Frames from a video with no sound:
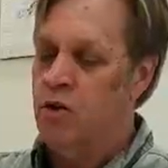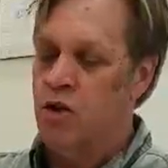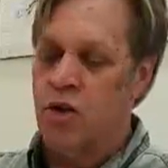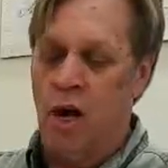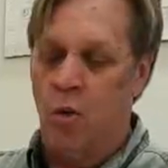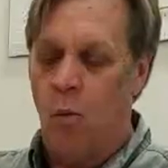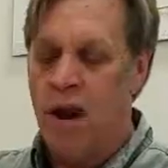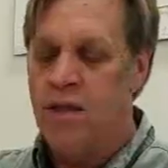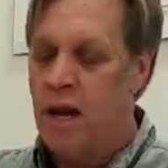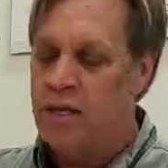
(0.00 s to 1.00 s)
You're just going to
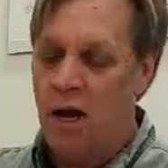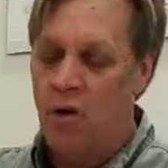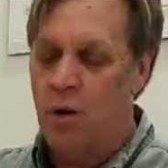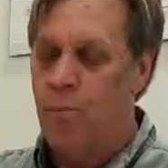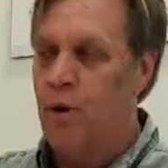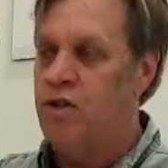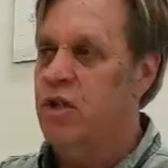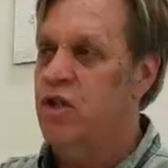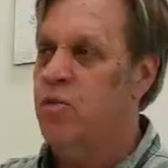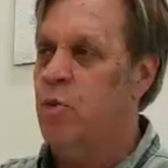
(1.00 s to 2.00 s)
wind that down,
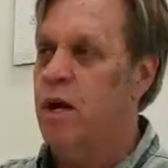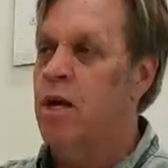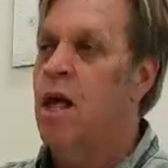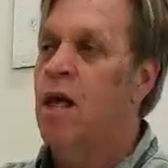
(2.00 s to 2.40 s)
compressing the spring.